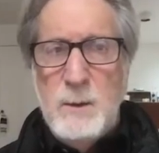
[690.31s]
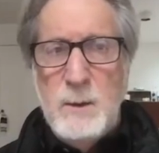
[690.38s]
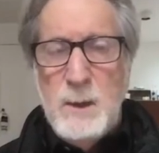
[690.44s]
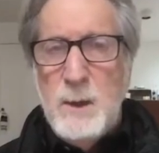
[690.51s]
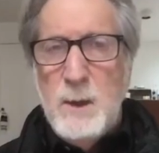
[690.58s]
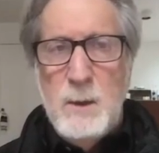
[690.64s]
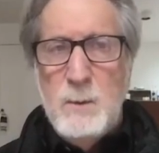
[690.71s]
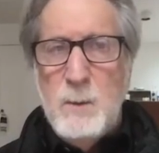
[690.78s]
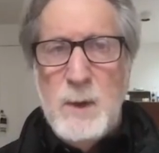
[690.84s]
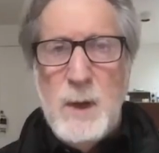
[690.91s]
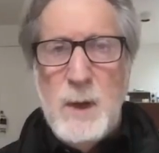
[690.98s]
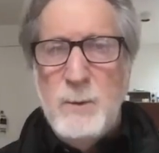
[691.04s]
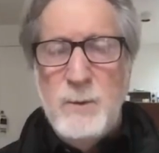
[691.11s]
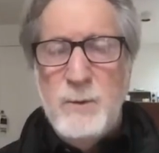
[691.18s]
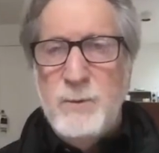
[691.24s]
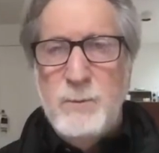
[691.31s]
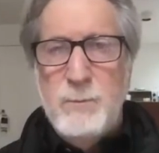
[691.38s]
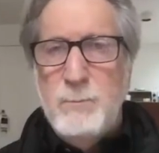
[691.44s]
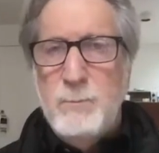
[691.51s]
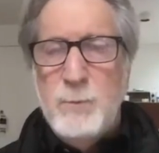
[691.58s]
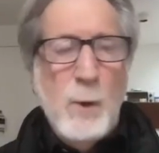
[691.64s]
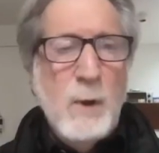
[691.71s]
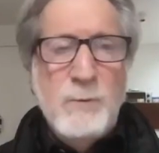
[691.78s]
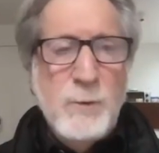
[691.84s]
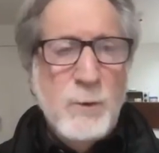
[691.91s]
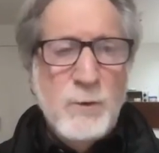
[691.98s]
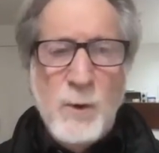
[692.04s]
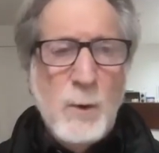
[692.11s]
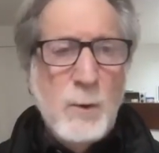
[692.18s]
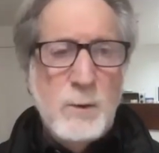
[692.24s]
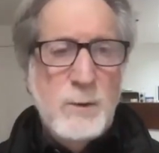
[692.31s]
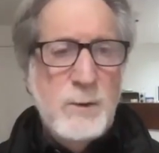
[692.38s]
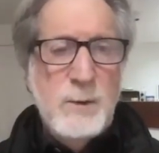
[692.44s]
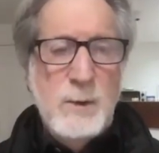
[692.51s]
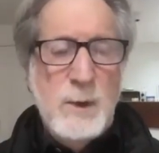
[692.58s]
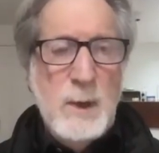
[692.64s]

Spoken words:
when I was 12 years old.